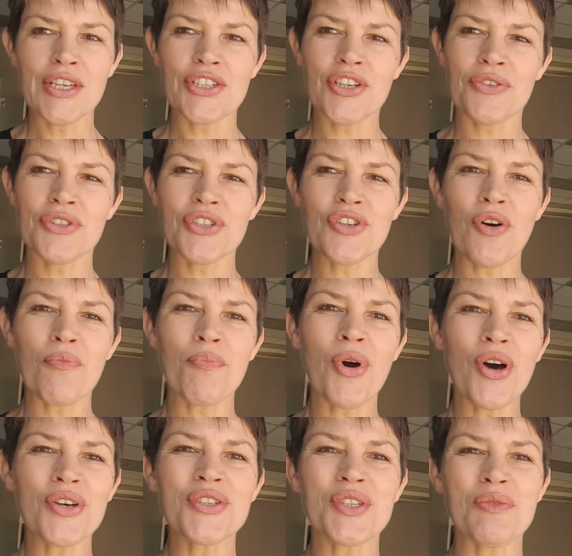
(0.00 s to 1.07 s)
So it's not
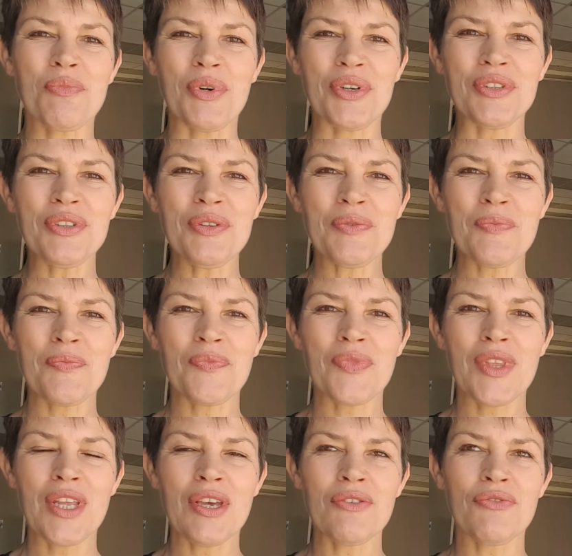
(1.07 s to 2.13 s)
possible
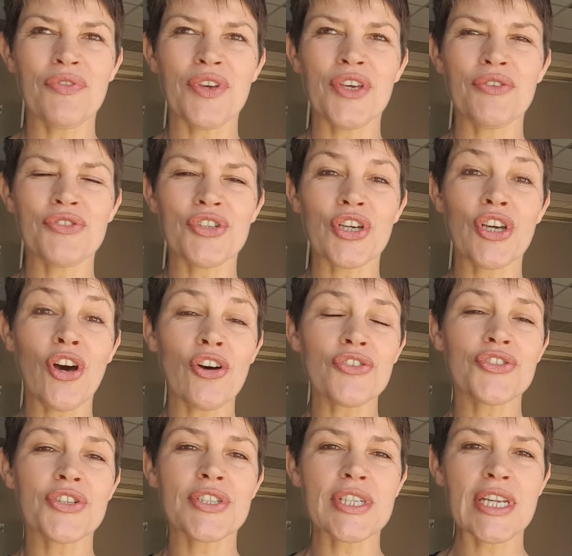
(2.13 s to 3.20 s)
for you to
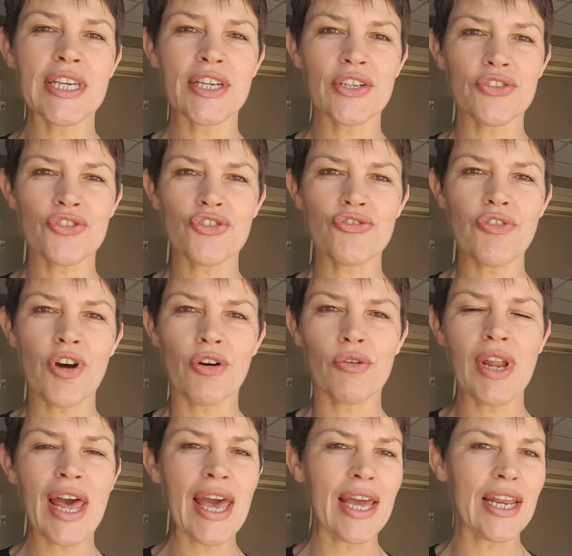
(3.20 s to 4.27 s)
consciously control
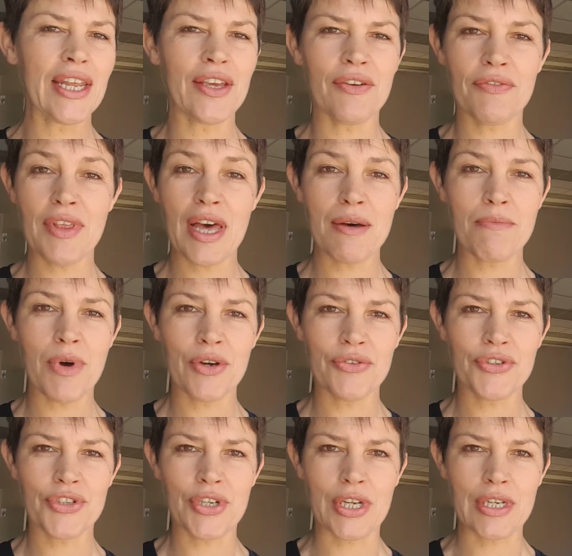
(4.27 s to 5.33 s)
any of that
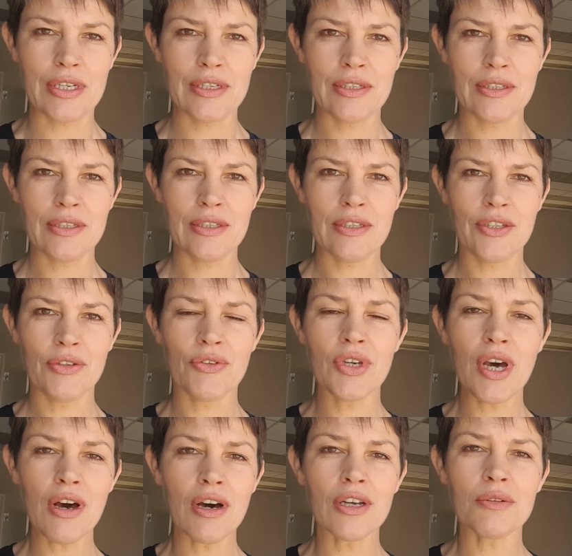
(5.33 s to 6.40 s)
motion. You
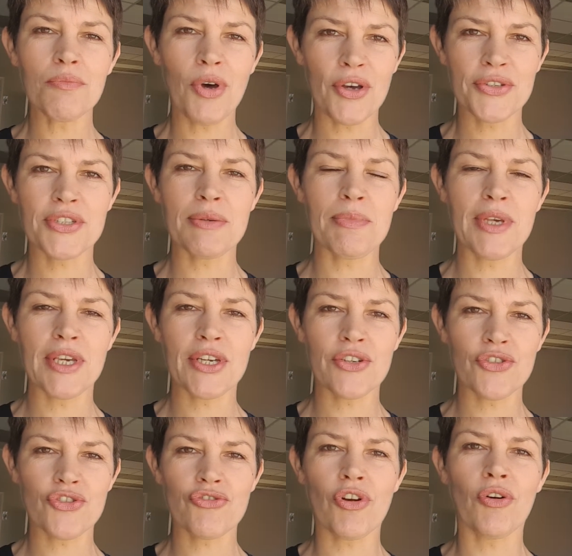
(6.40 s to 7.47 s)
can't possibly
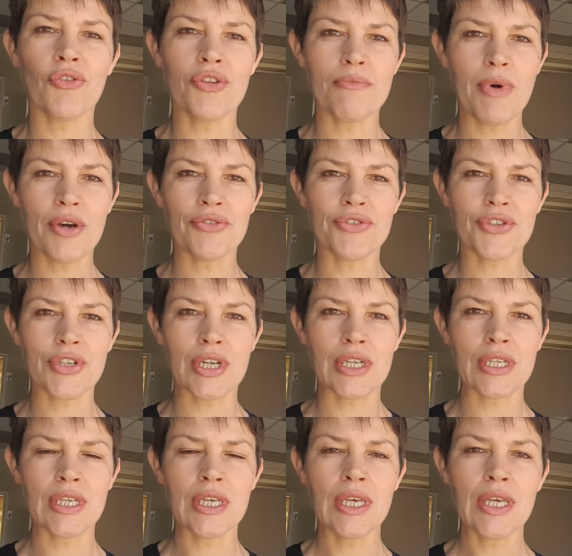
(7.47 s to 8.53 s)
control the
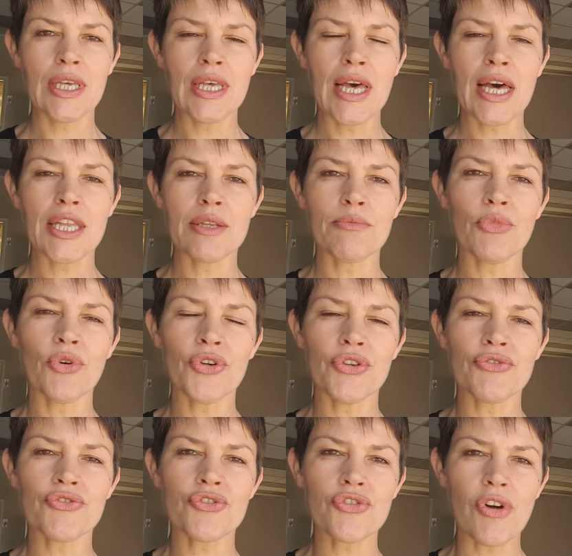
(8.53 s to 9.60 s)
motion. And the more
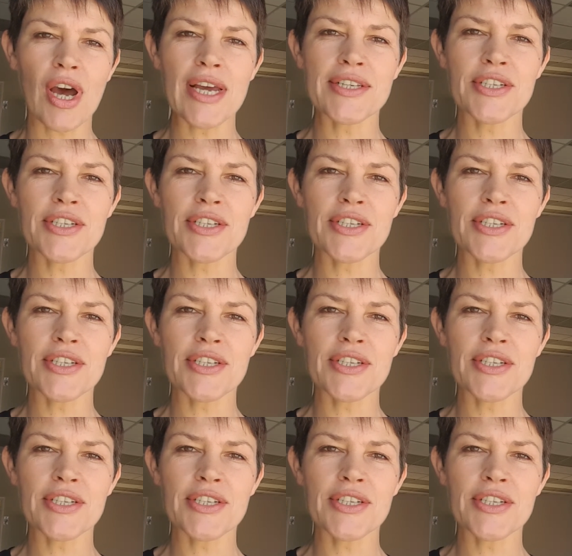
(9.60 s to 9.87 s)
you try